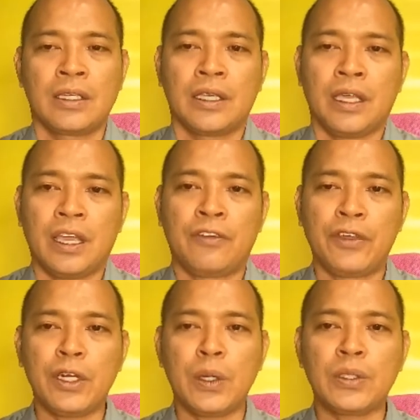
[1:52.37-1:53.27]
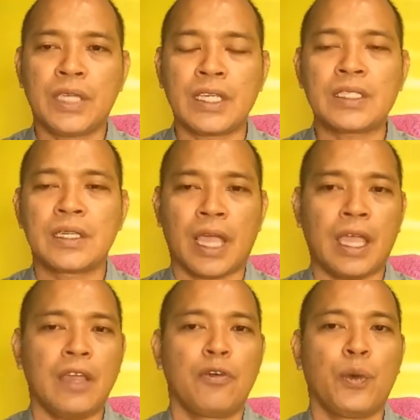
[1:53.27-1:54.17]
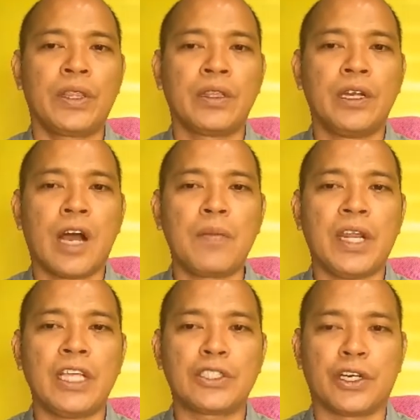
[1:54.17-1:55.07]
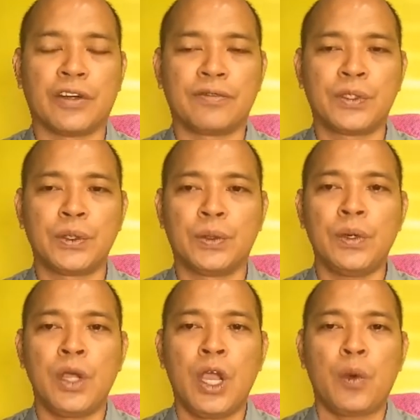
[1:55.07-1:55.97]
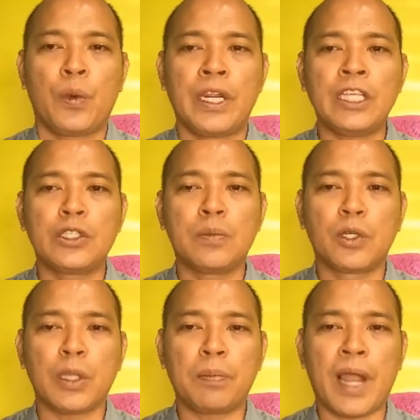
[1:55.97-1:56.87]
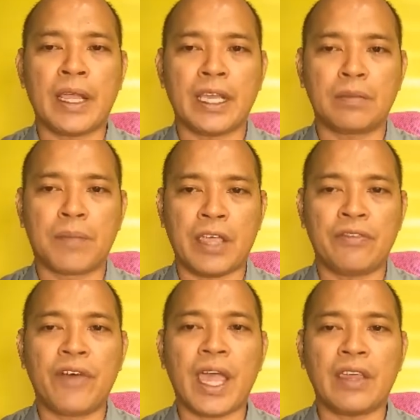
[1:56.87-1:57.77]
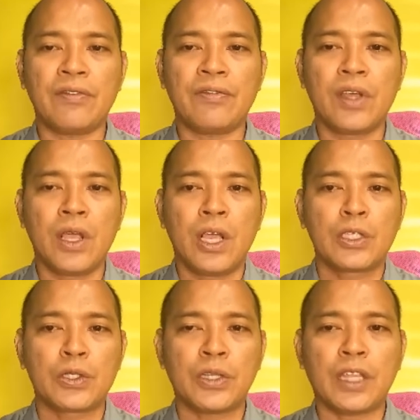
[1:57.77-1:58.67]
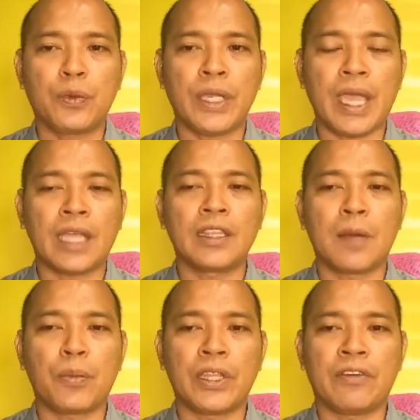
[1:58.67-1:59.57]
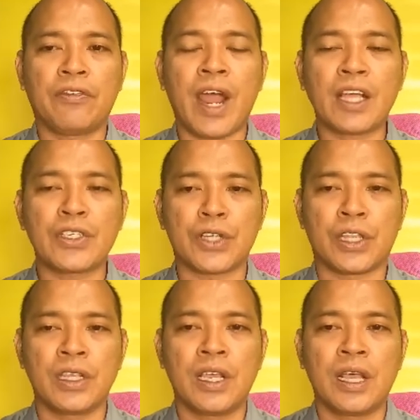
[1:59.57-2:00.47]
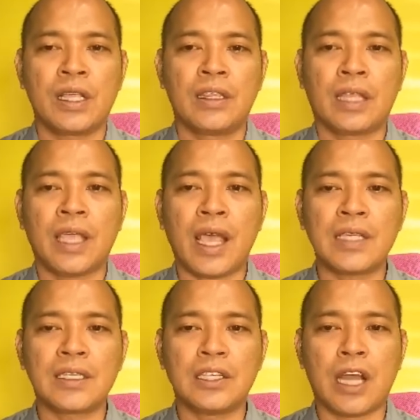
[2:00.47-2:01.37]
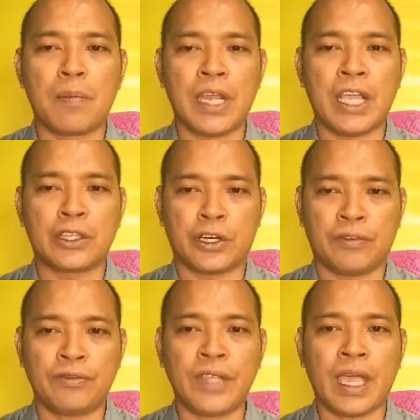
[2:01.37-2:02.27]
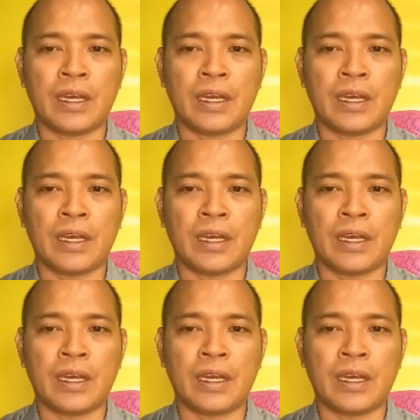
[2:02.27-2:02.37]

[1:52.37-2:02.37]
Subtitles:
If you notice, with the denominator of 2, we need to multiply it by 5 so that we end up with a fraction that has a denominator of 10,